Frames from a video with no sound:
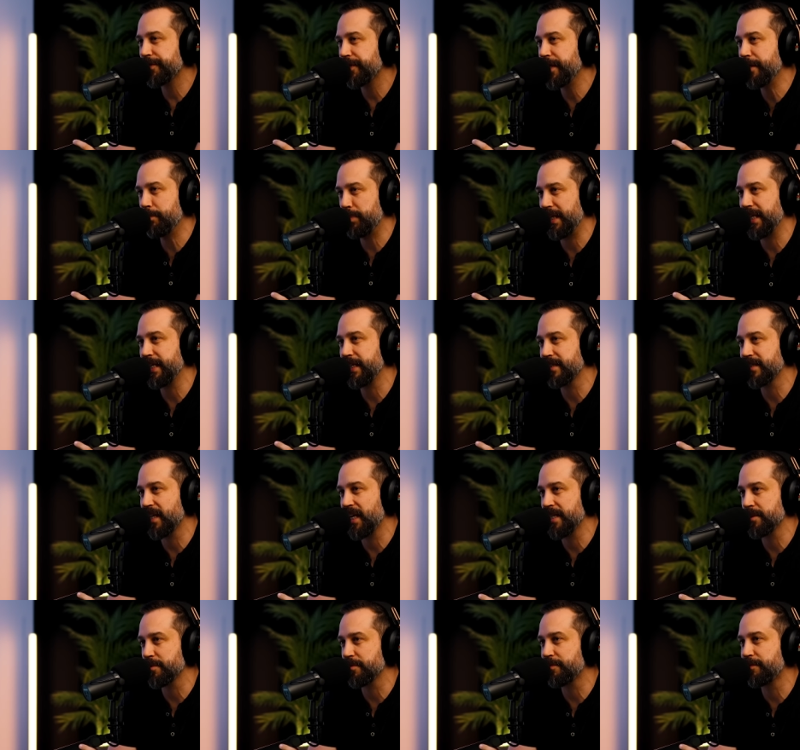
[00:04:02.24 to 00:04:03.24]
we've heard plenty of
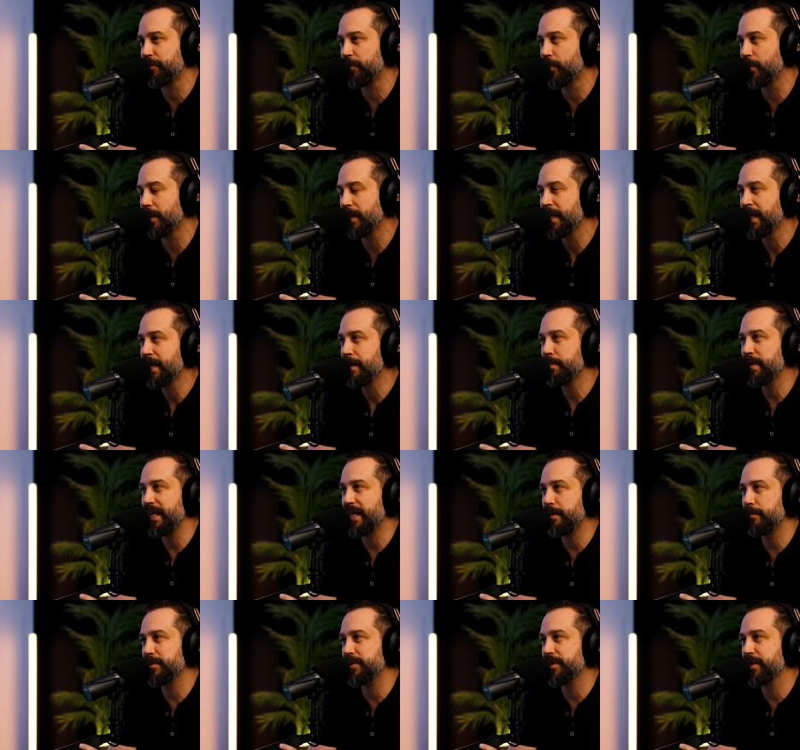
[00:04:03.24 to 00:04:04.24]
times before, but
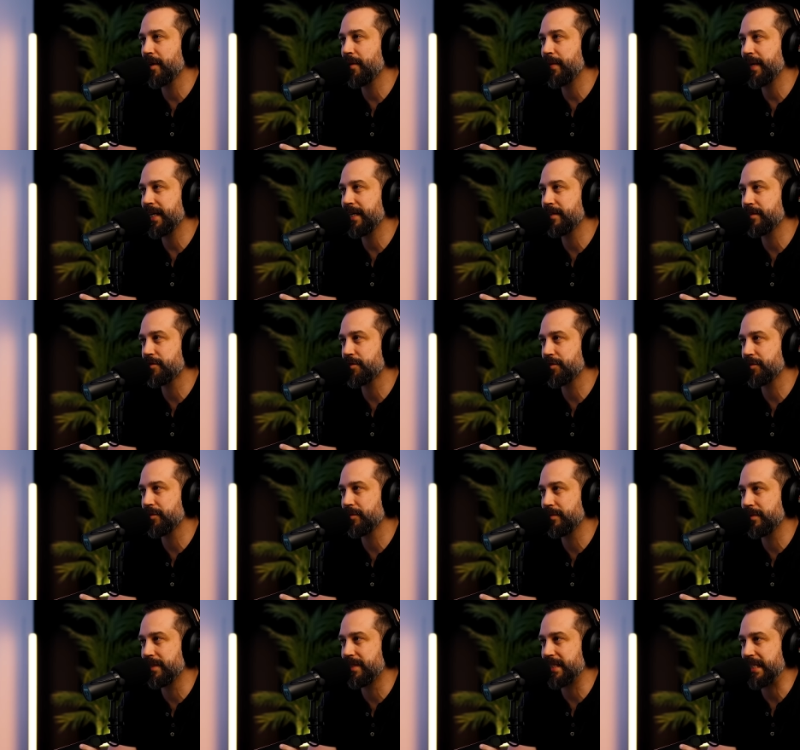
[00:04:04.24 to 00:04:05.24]
he was going
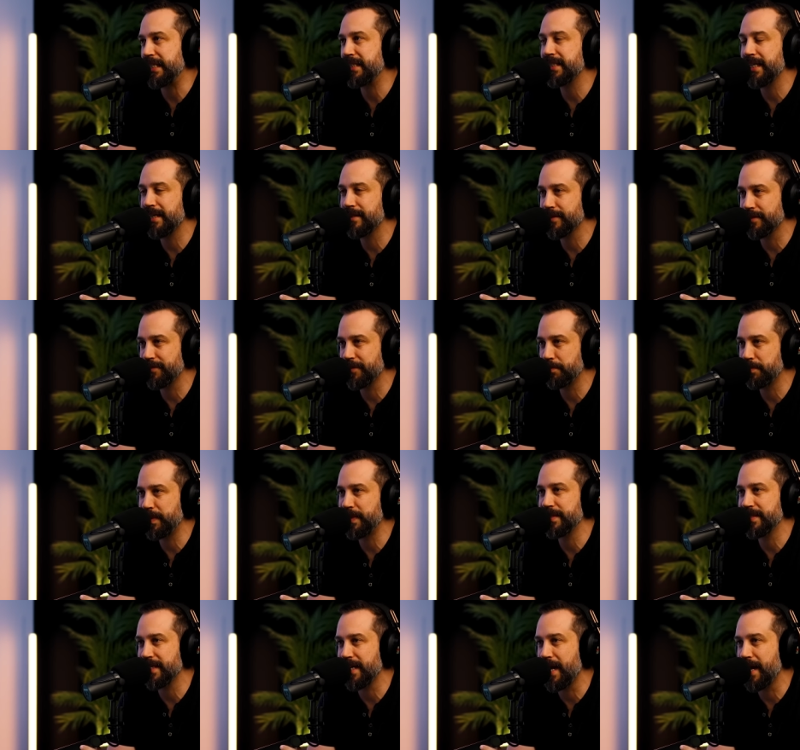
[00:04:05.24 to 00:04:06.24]
into the details of the
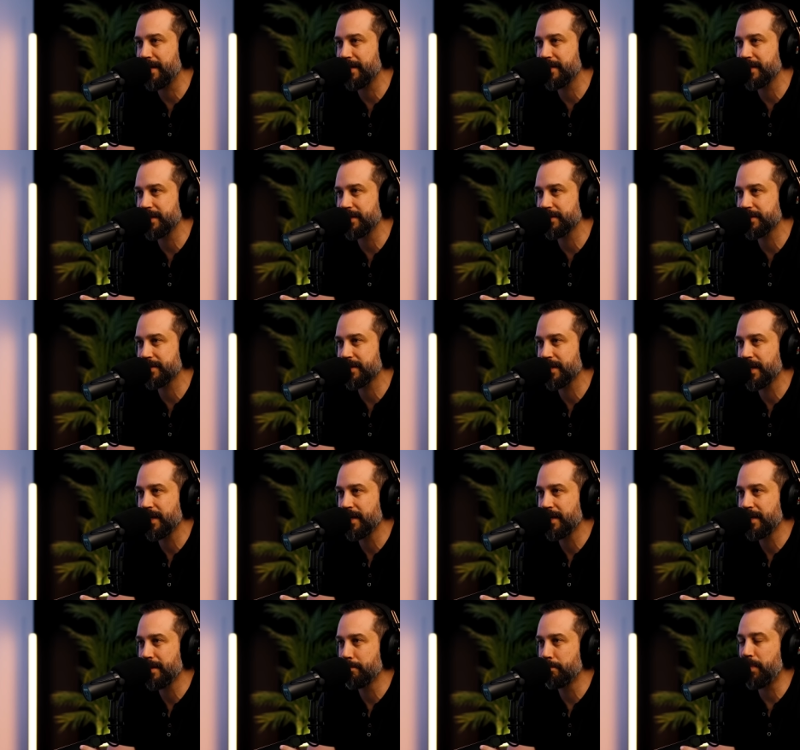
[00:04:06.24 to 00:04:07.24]
personalities
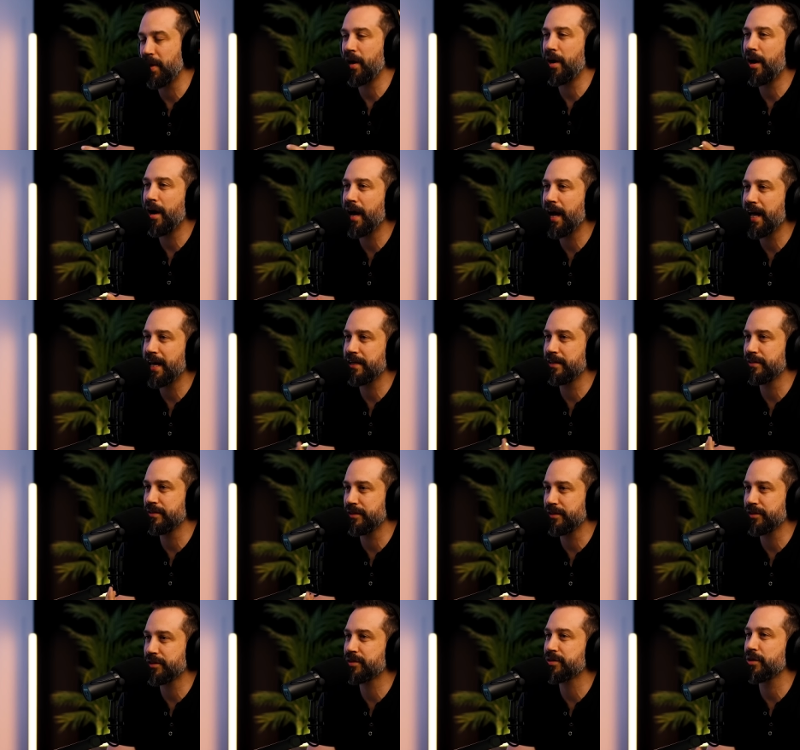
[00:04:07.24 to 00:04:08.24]
behind
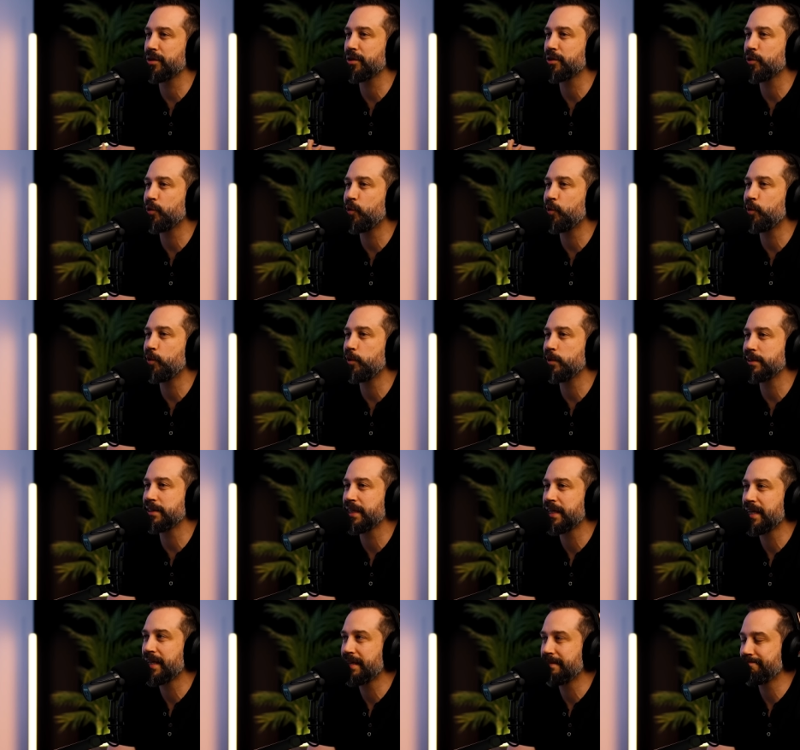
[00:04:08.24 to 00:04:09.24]
this so called
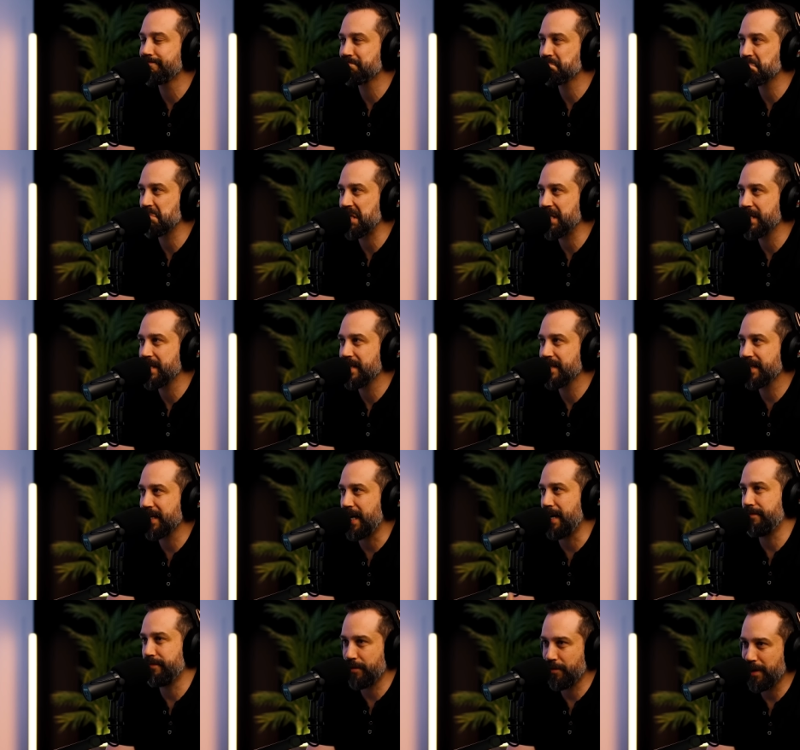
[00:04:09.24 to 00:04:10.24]

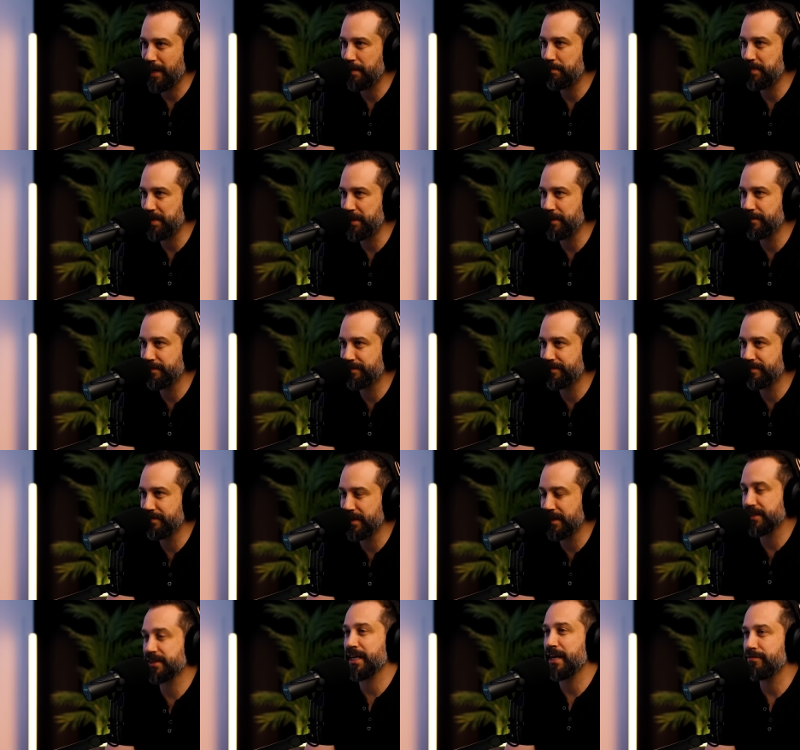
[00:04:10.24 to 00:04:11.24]
cover up of
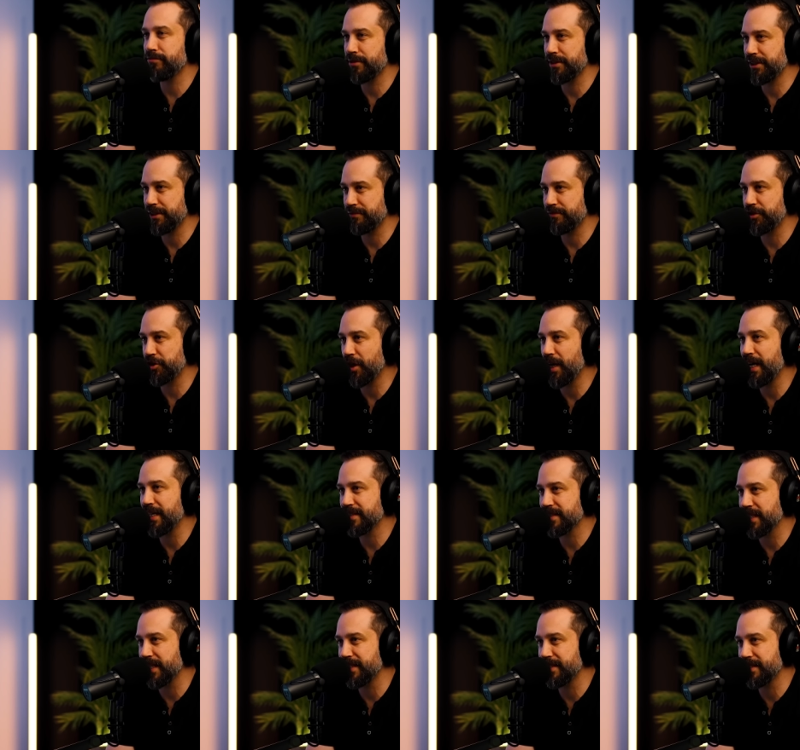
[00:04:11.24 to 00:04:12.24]
the discoveries of
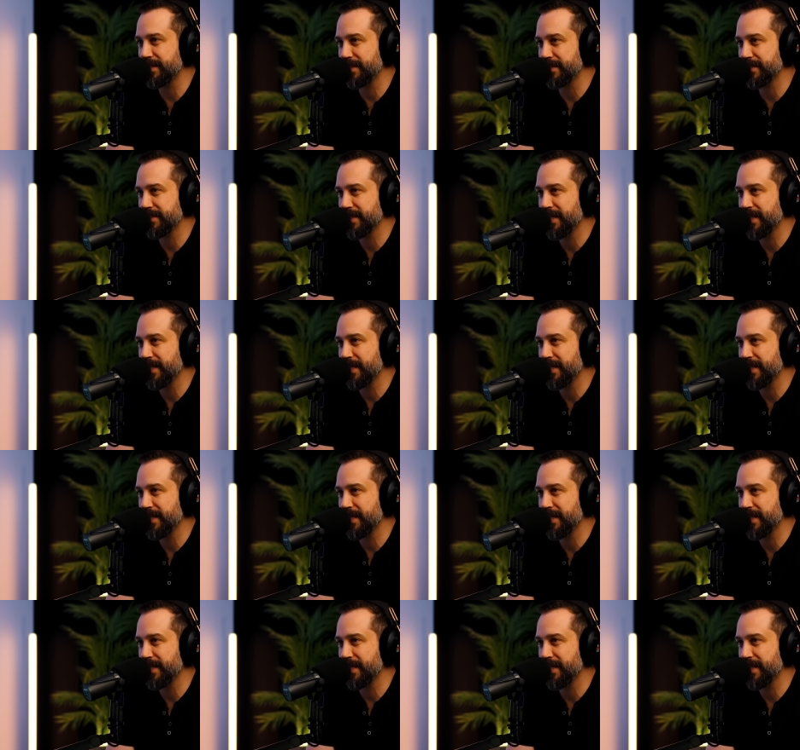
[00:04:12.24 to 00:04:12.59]
giant skeletons.